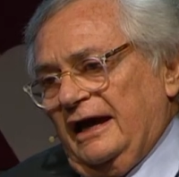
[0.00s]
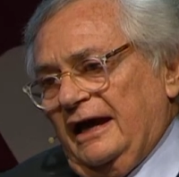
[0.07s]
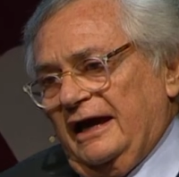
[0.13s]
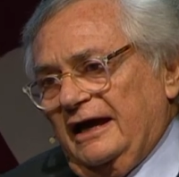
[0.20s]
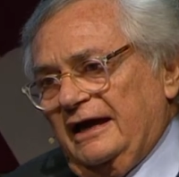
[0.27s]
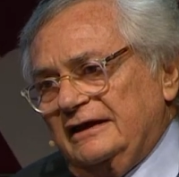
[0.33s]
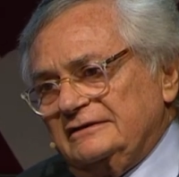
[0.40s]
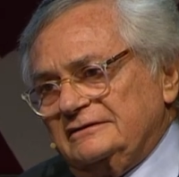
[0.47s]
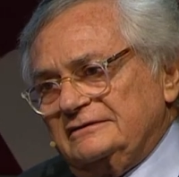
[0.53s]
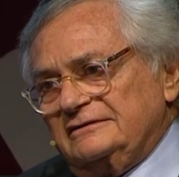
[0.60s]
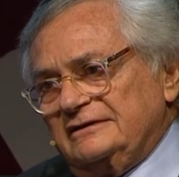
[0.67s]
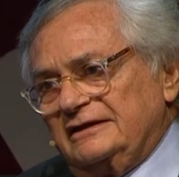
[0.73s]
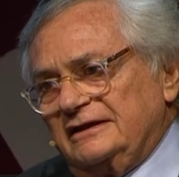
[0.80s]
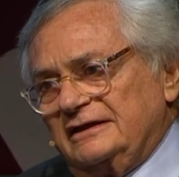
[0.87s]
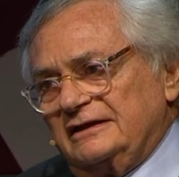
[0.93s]
And,
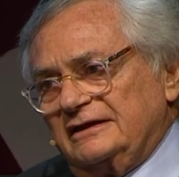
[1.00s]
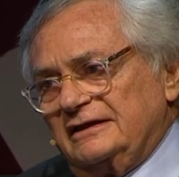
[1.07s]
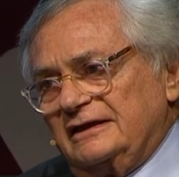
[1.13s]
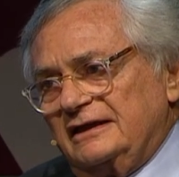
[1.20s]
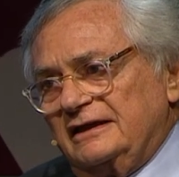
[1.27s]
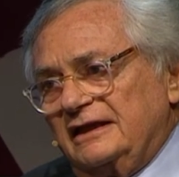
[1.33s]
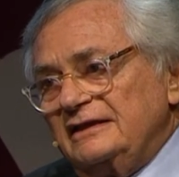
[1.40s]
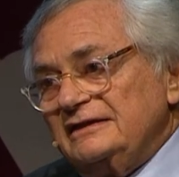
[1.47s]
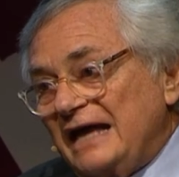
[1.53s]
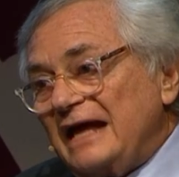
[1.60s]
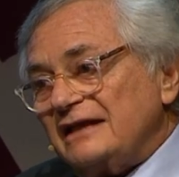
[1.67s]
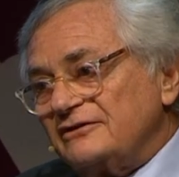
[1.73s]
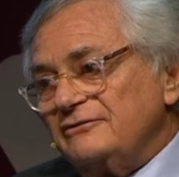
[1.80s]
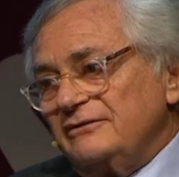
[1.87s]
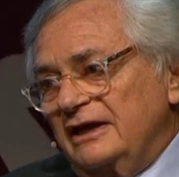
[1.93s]
uh, and,
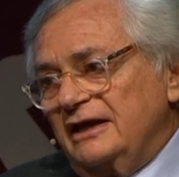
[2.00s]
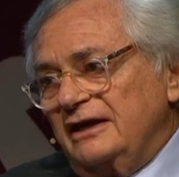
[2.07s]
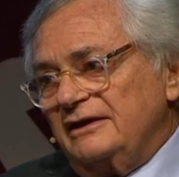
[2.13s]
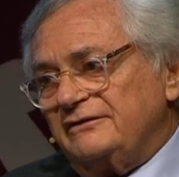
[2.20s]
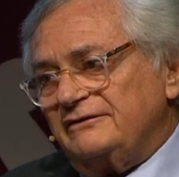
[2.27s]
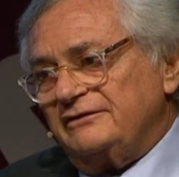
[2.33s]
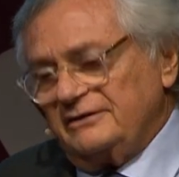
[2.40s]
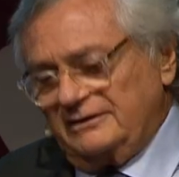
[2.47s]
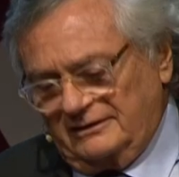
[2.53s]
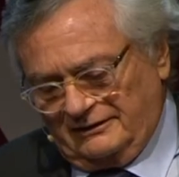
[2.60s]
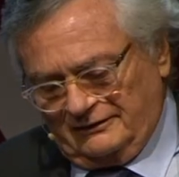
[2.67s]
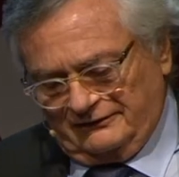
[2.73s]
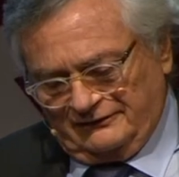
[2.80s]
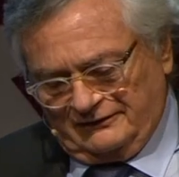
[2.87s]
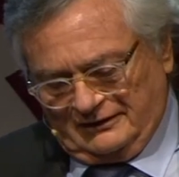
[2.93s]
that creates
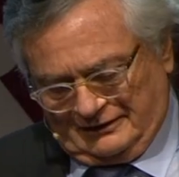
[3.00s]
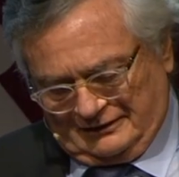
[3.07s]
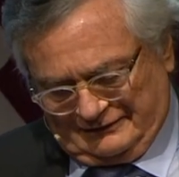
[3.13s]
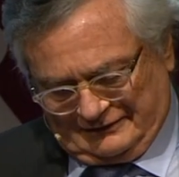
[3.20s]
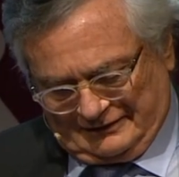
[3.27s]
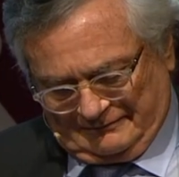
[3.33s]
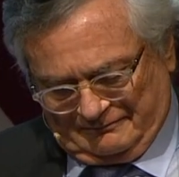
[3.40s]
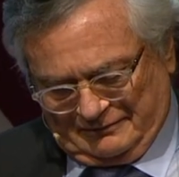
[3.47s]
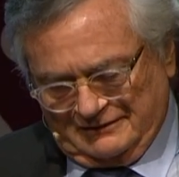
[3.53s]
is the, is, the,